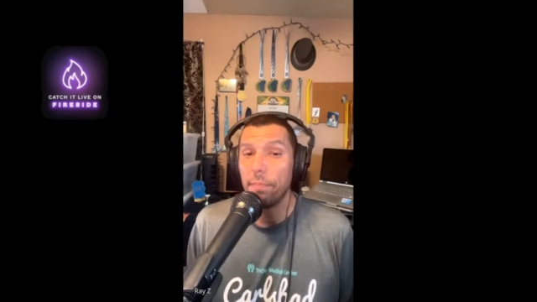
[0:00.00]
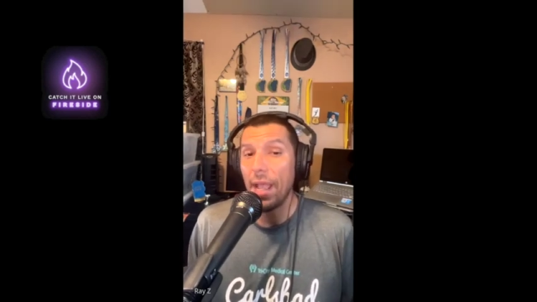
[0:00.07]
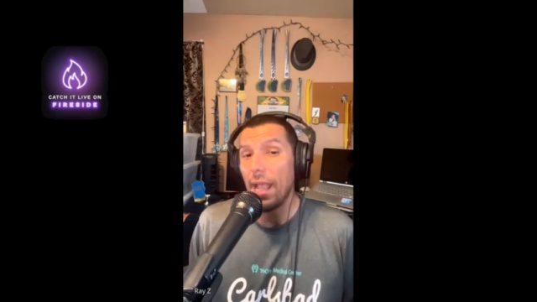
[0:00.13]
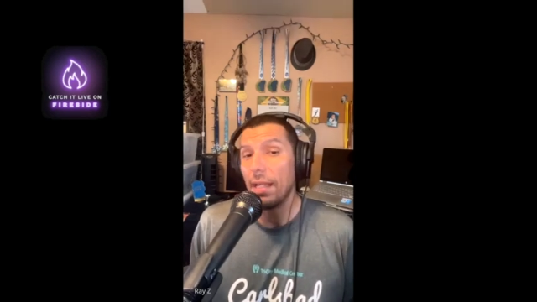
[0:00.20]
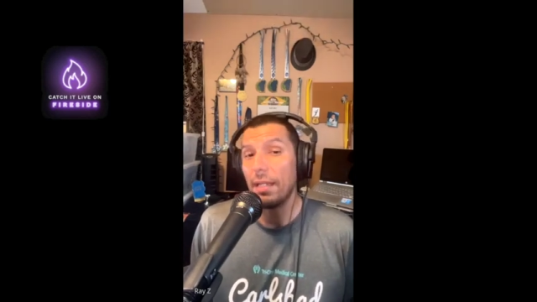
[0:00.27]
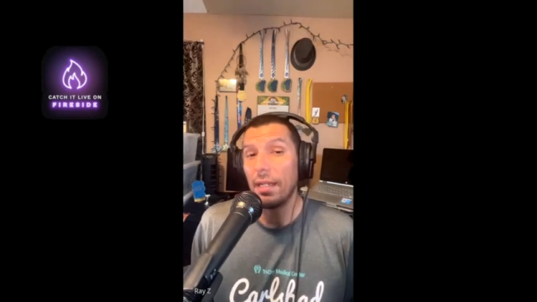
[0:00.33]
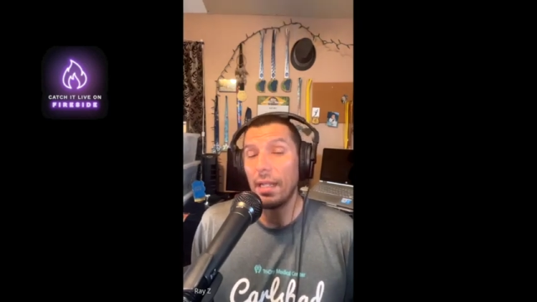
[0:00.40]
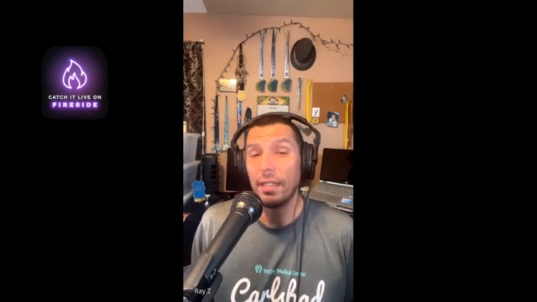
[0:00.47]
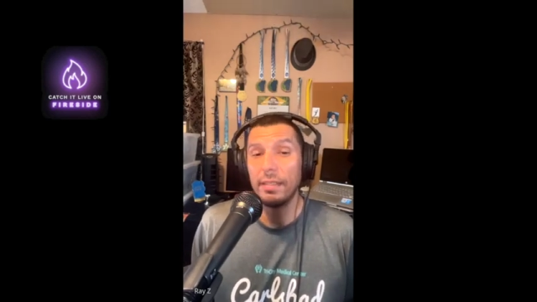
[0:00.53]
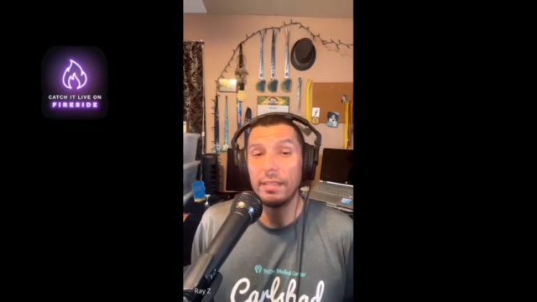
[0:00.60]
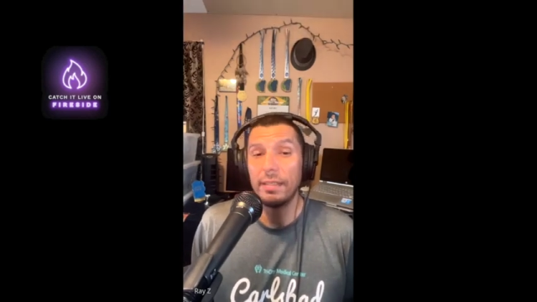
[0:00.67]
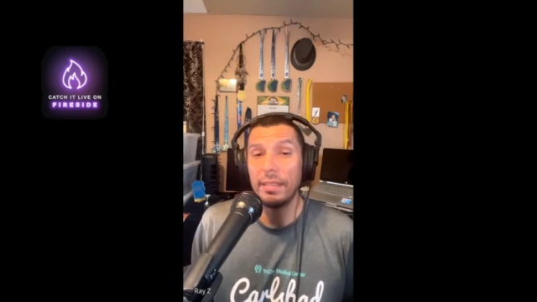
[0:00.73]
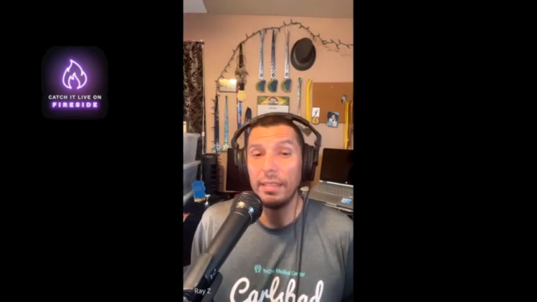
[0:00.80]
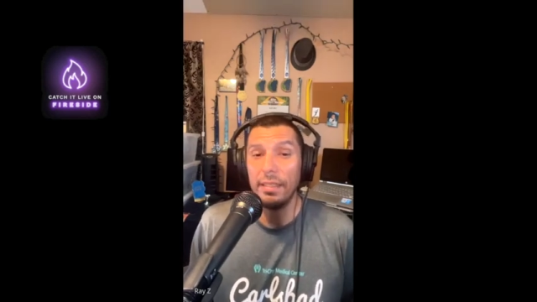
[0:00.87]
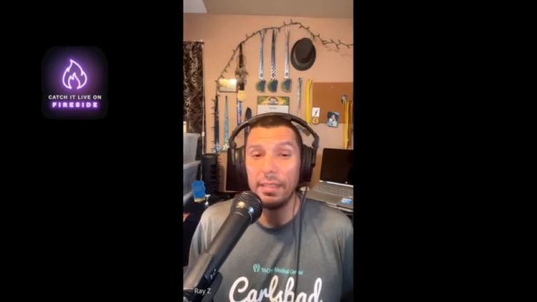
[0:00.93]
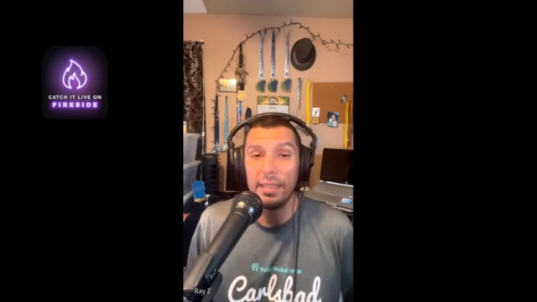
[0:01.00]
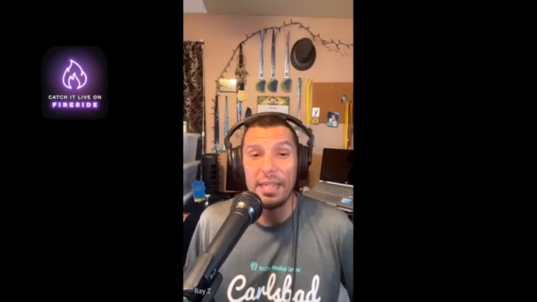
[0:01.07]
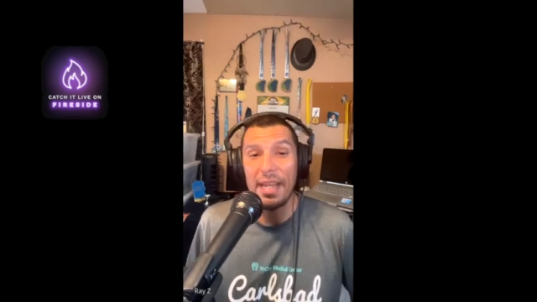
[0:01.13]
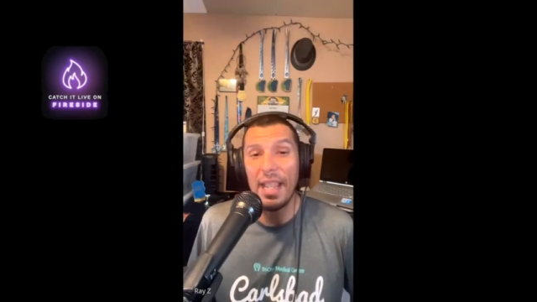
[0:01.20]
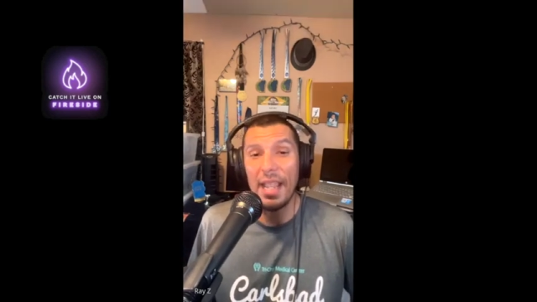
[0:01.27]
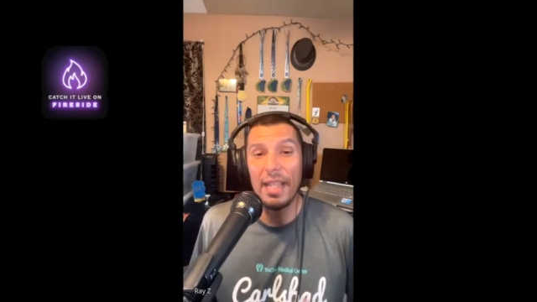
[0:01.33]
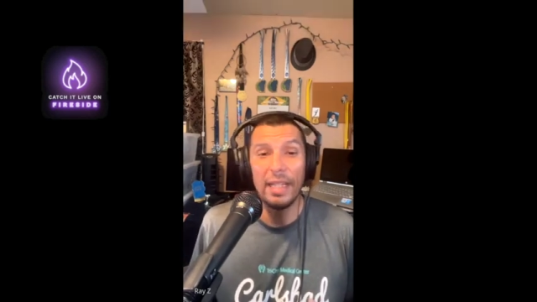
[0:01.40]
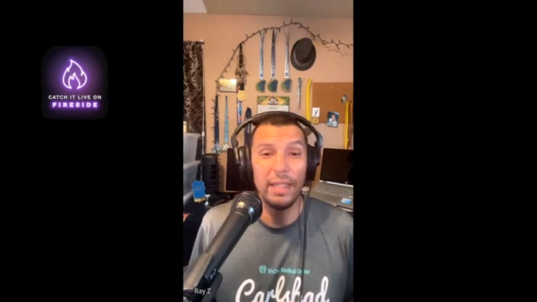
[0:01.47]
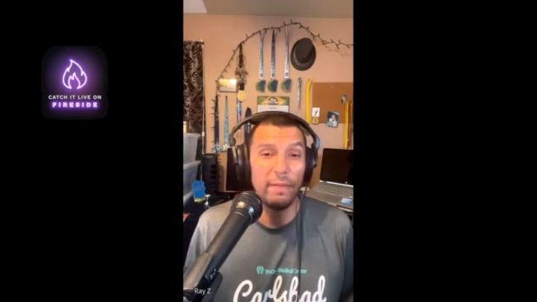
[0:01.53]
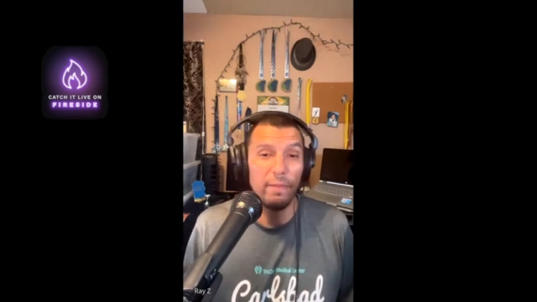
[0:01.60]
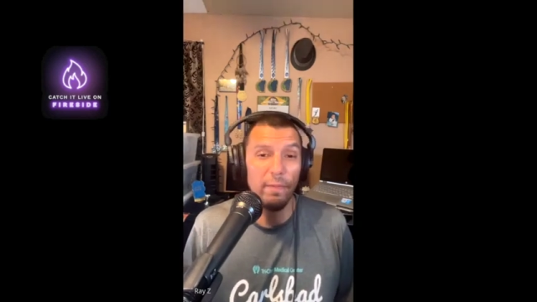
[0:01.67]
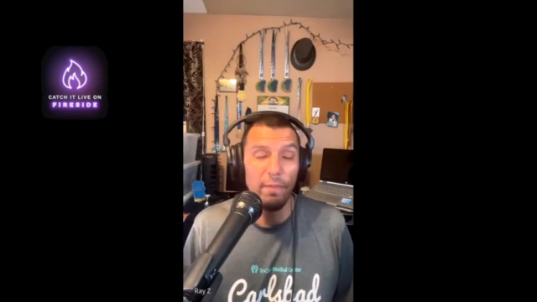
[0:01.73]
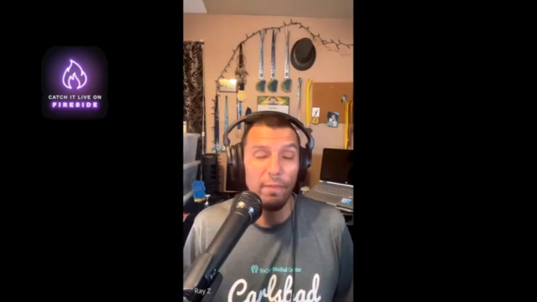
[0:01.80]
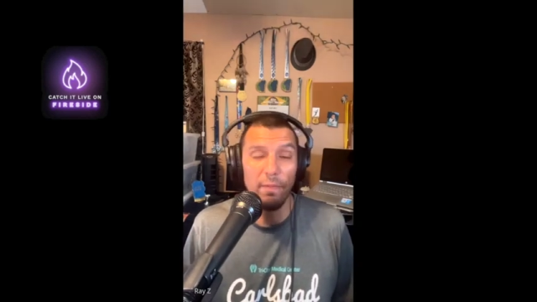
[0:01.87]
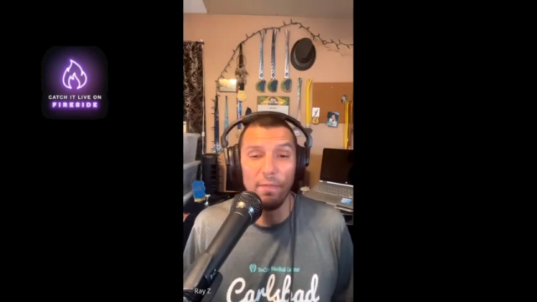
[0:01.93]
bad and I could see the
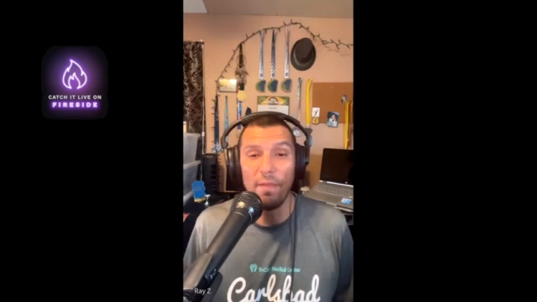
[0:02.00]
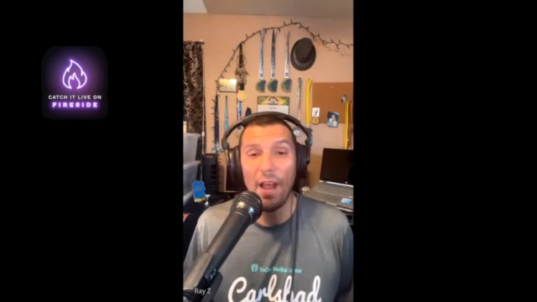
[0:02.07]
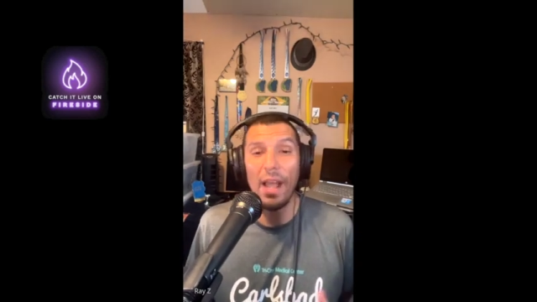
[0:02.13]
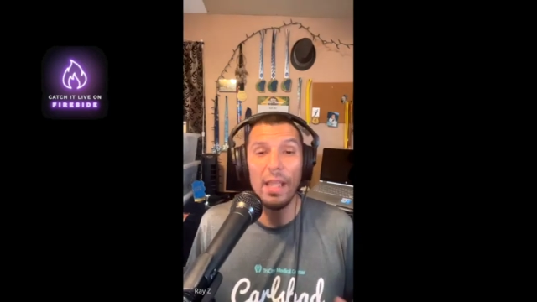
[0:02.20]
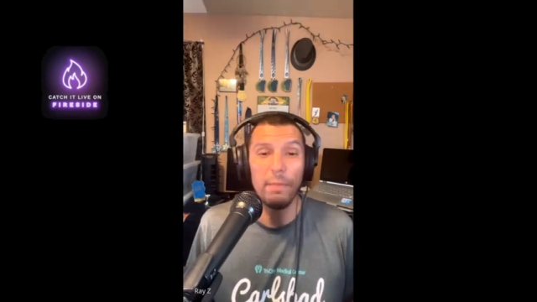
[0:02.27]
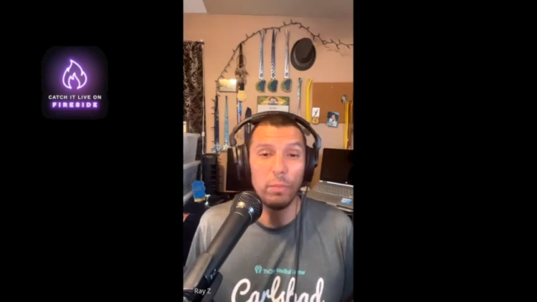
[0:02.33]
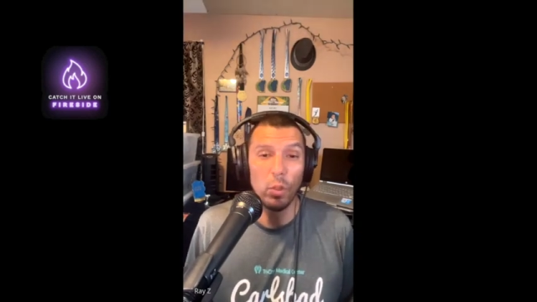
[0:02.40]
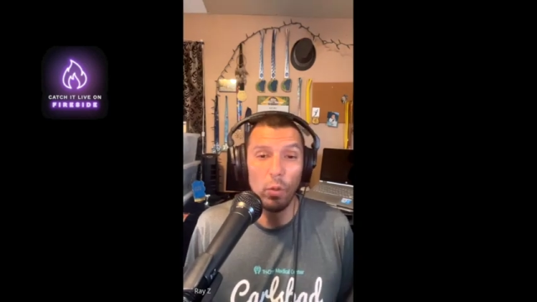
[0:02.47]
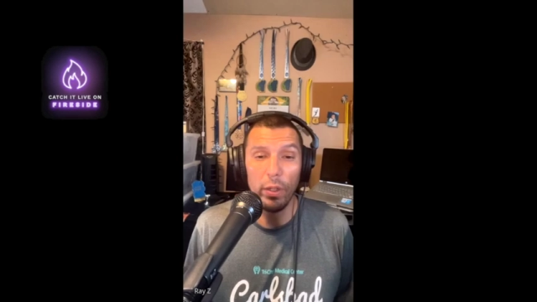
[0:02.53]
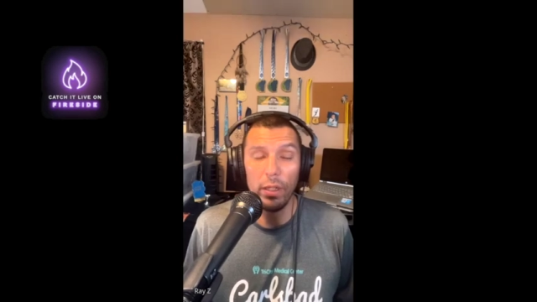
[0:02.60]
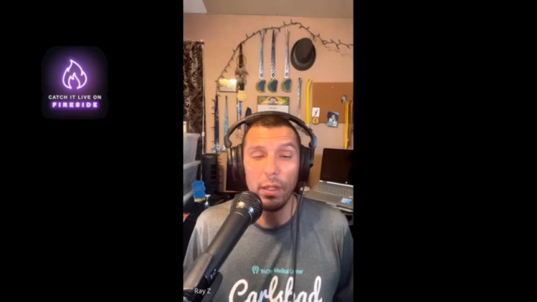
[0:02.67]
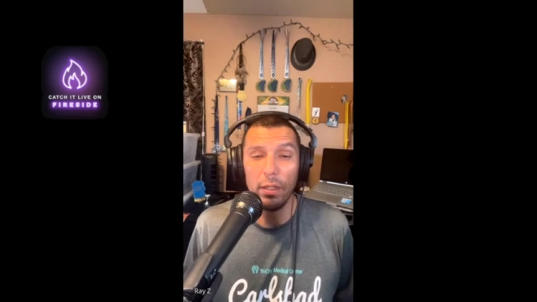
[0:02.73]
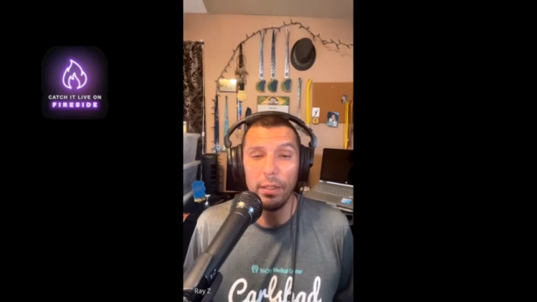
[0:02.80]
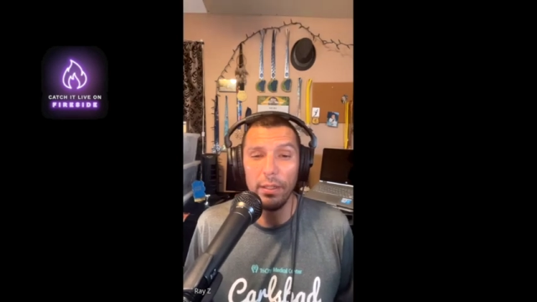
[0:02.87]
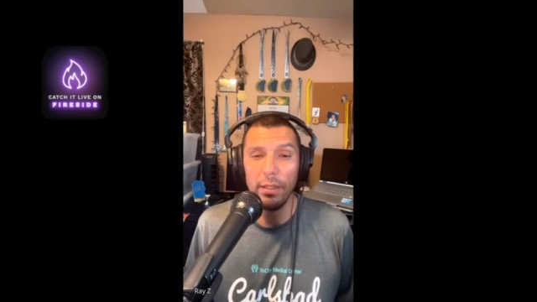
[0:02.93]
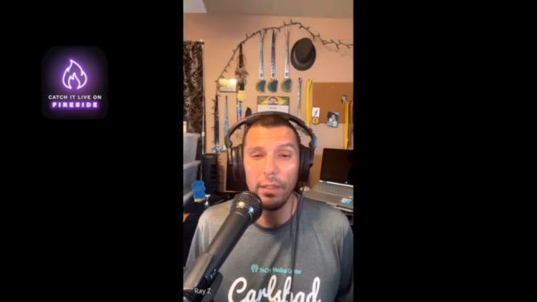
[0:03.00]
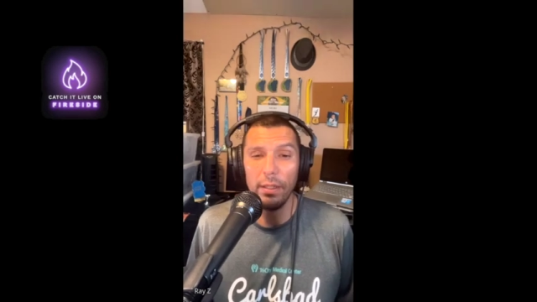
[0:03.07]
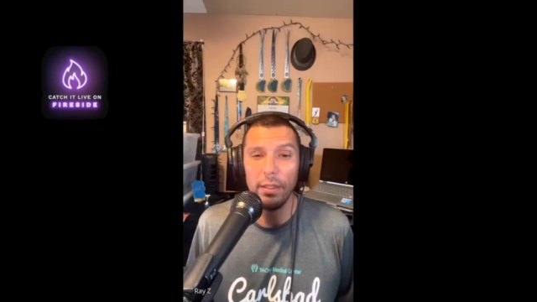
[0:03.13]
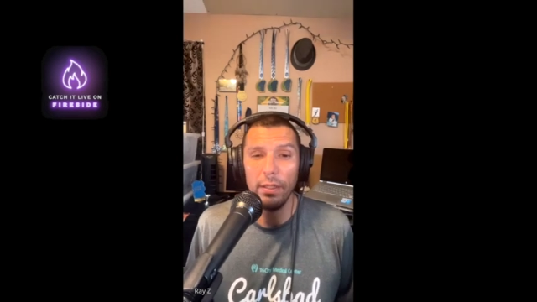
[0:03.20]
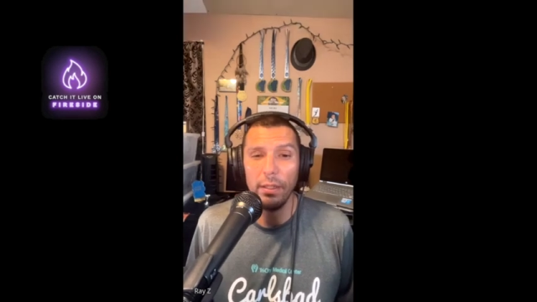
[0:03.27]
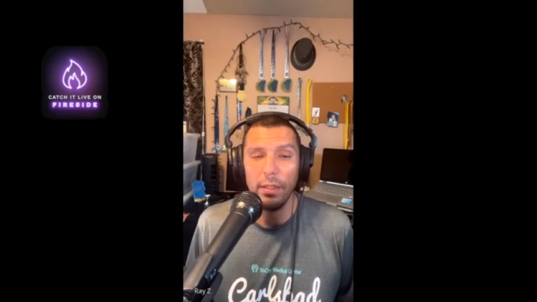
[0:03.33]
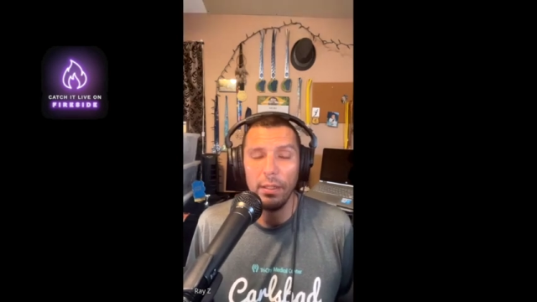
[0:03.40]
negative vibe going on in there,